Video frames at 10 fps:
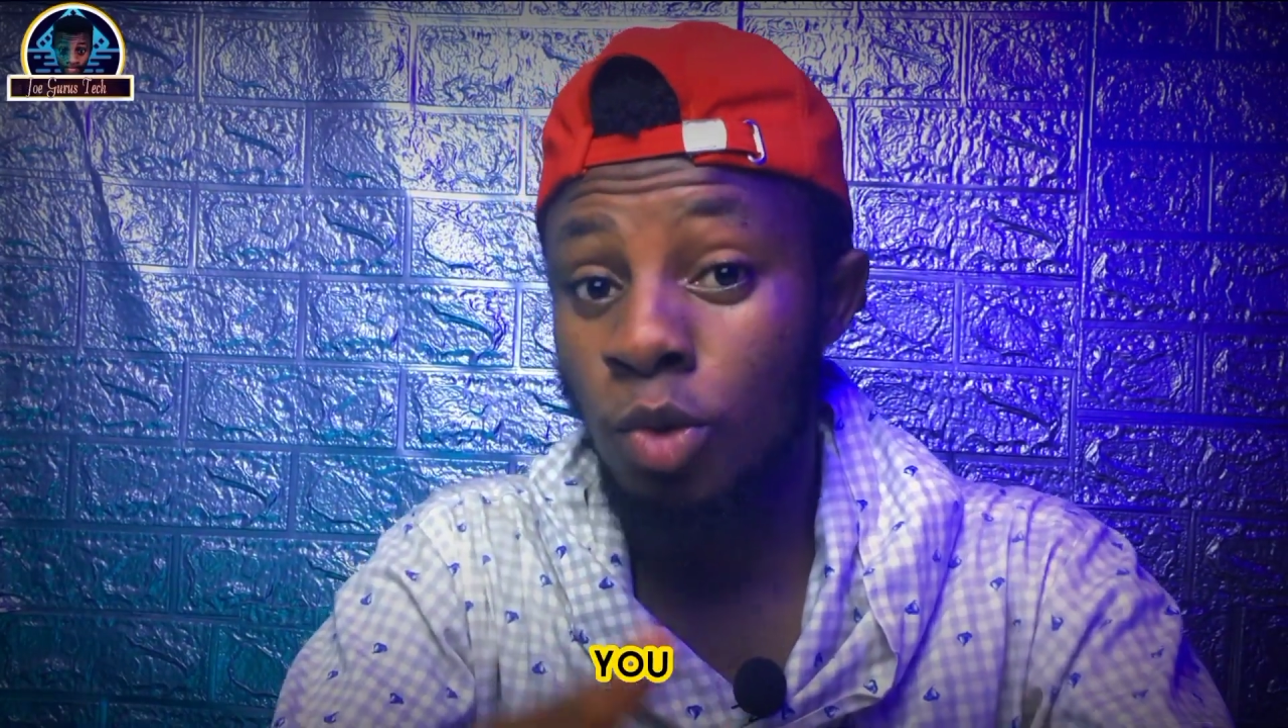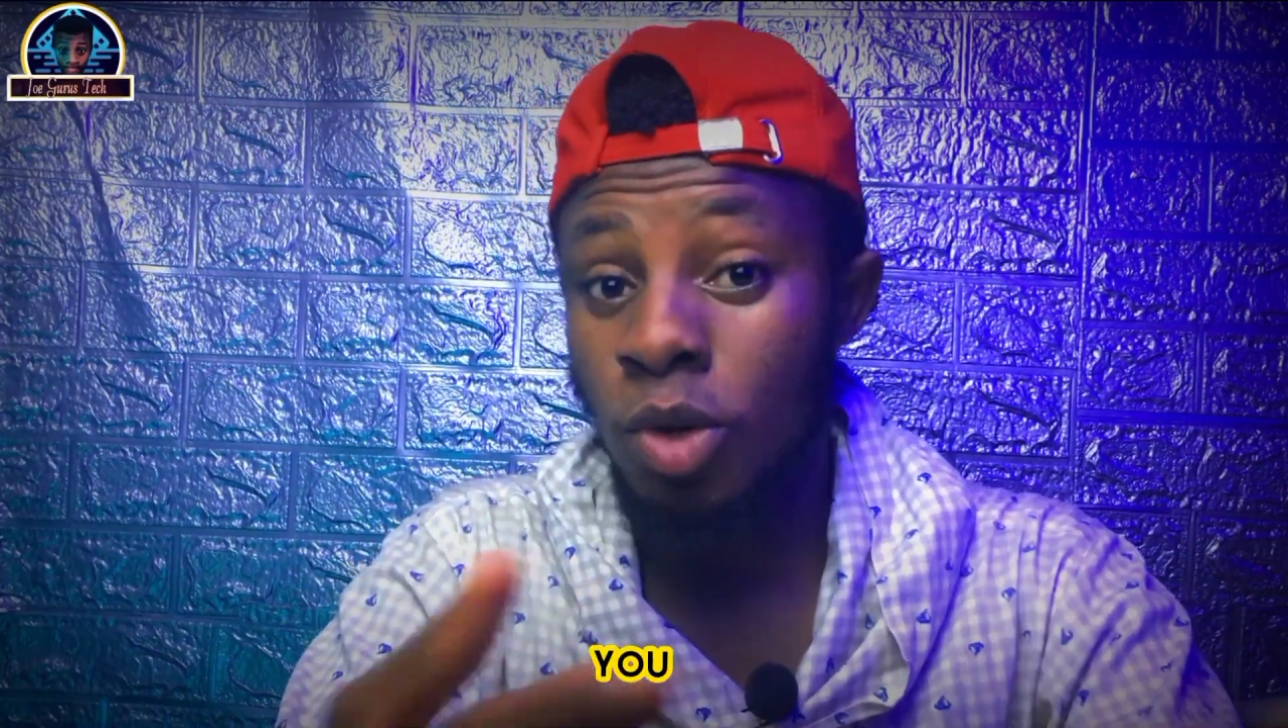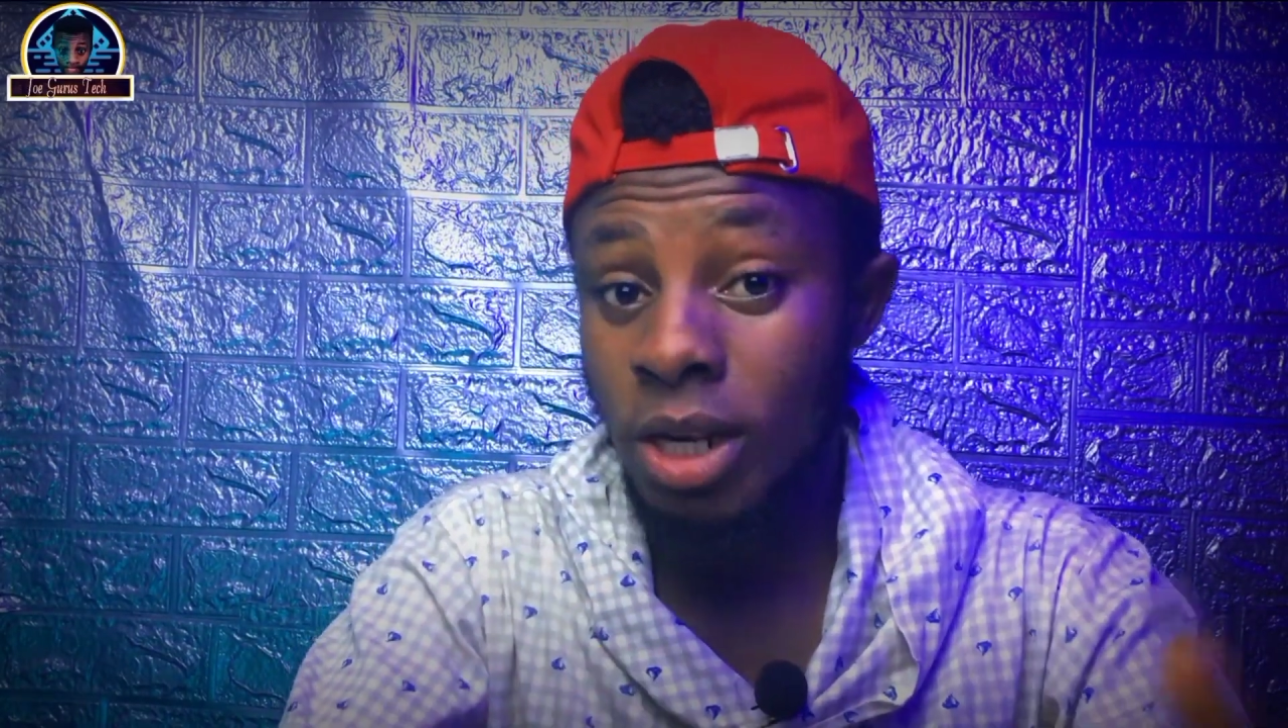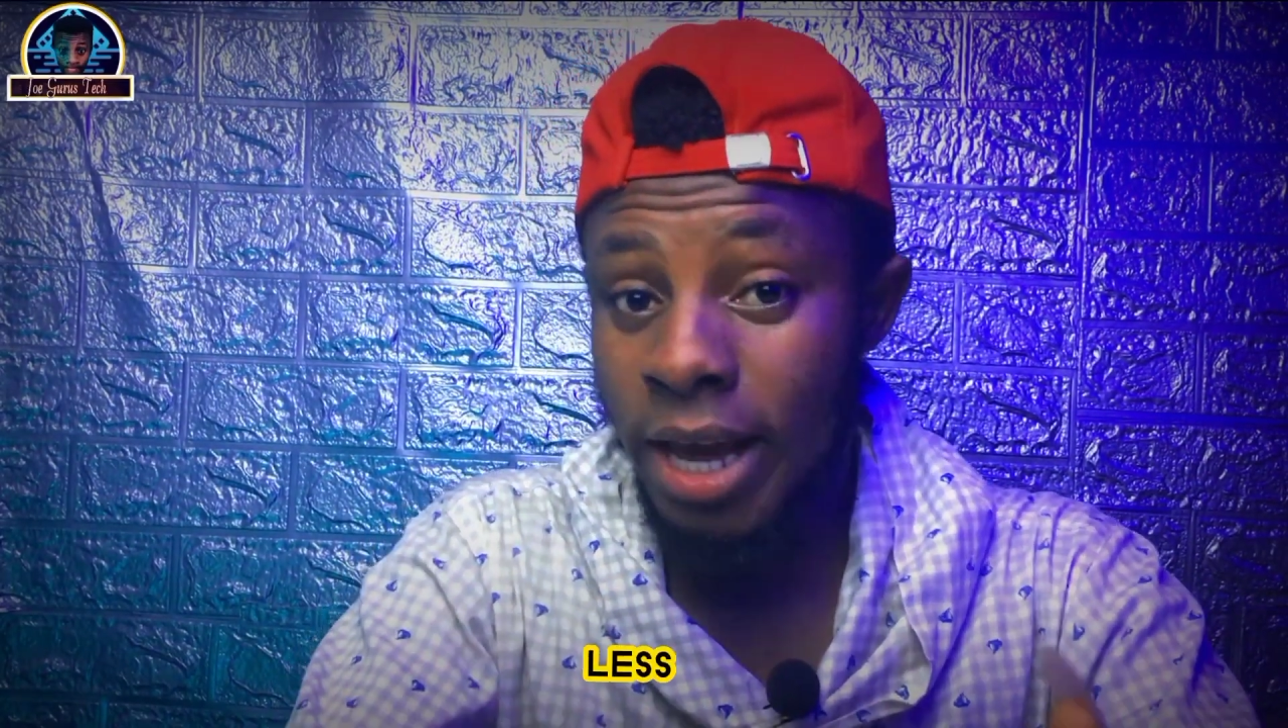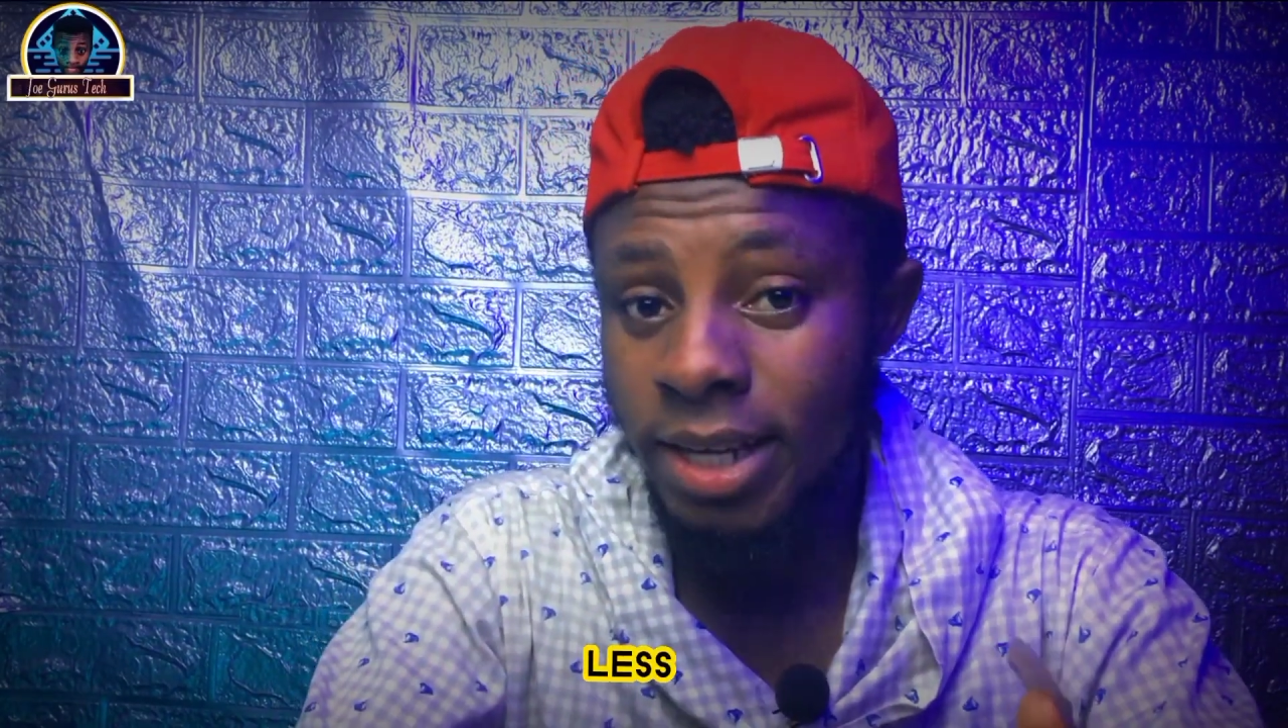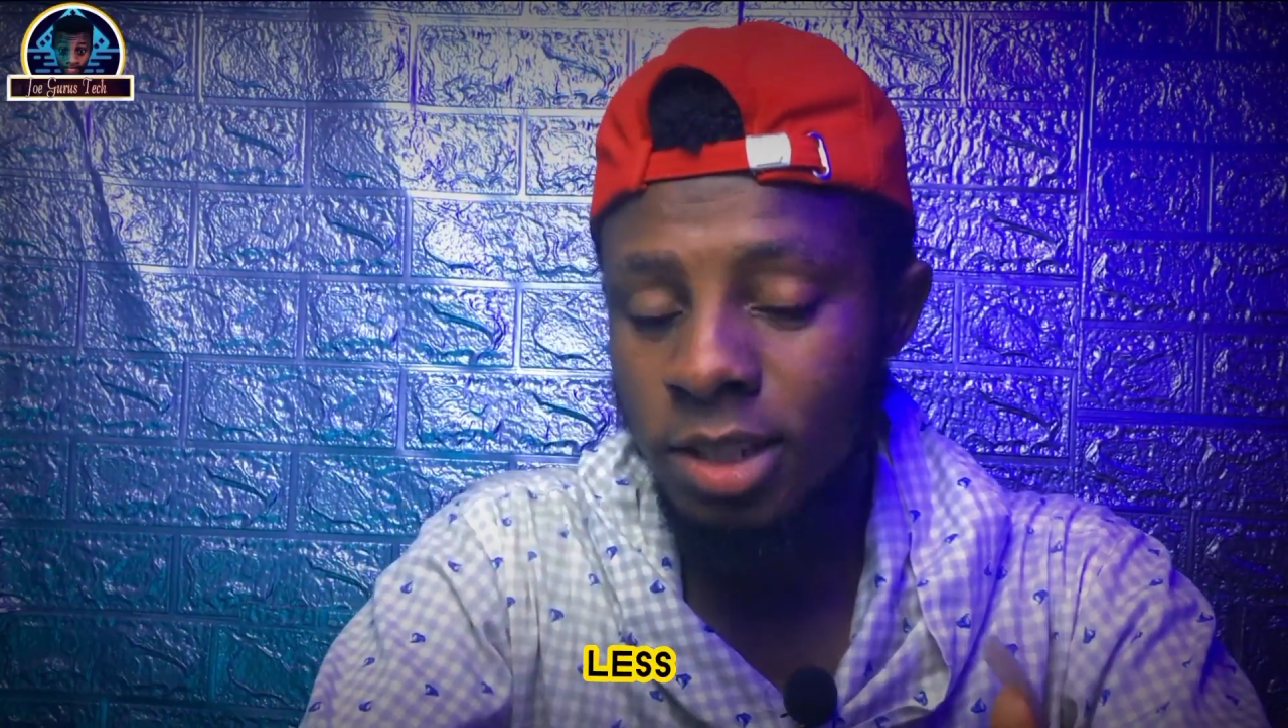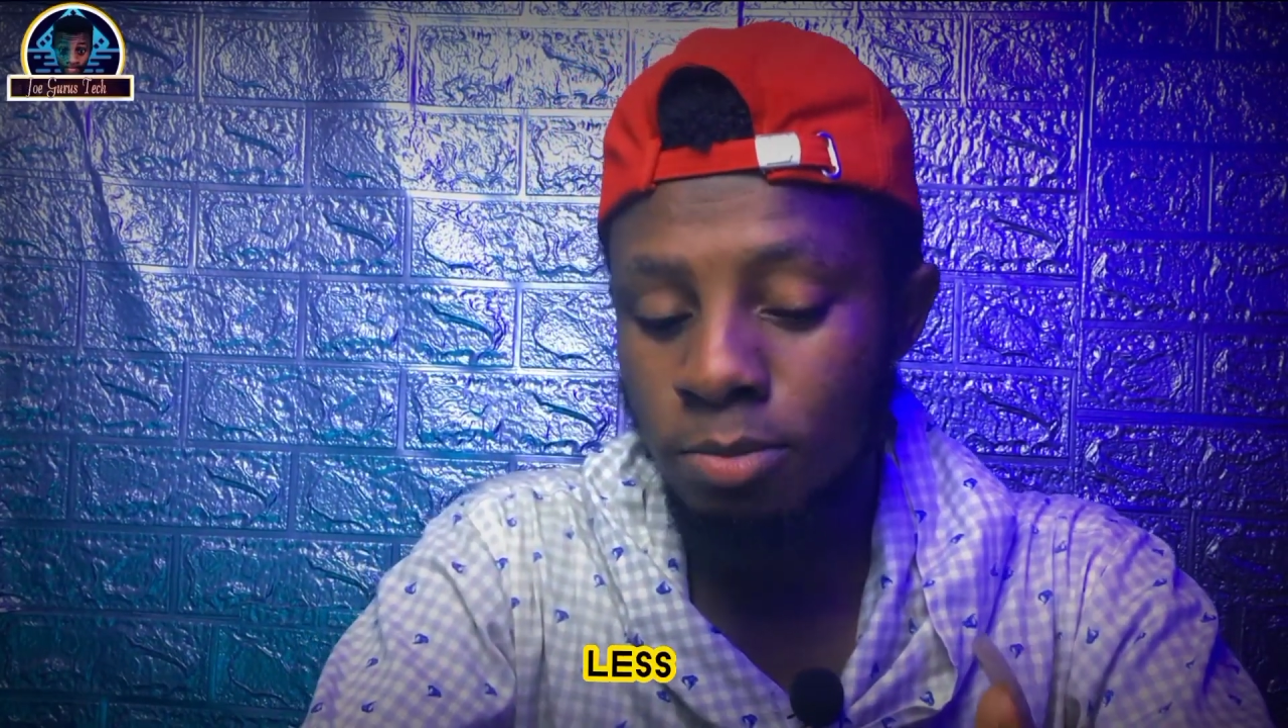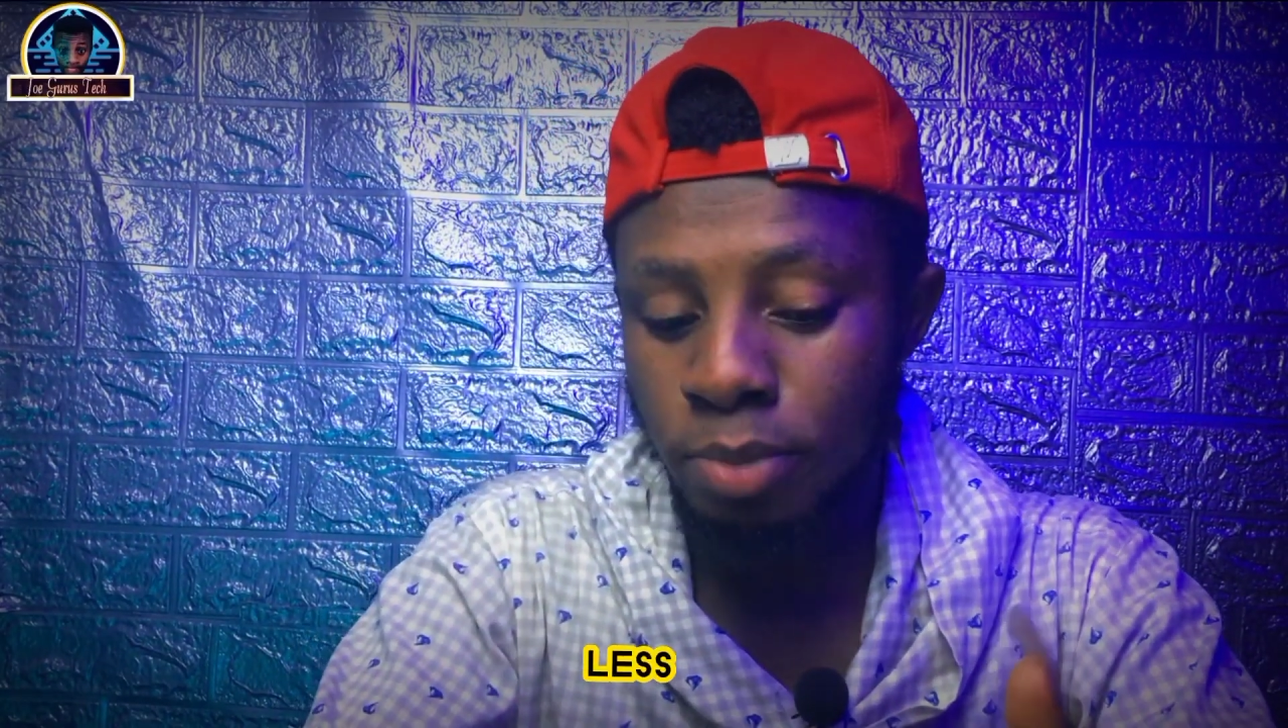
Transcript: less